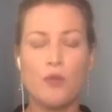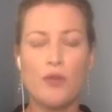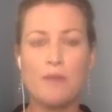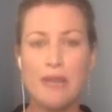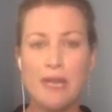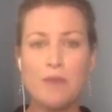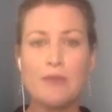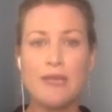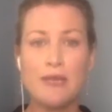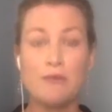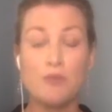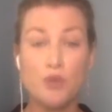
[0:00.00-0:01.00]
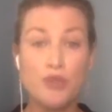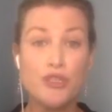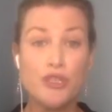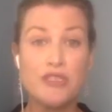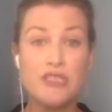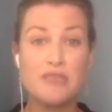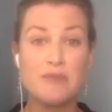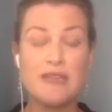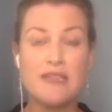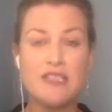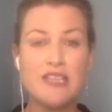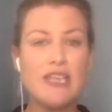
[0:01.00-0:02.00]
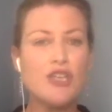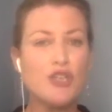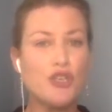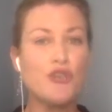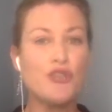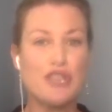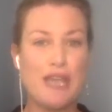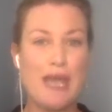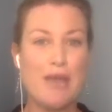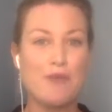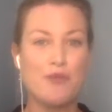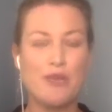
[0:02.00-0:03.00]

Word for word: a meeting planner books you to speak they're taking a huge gamble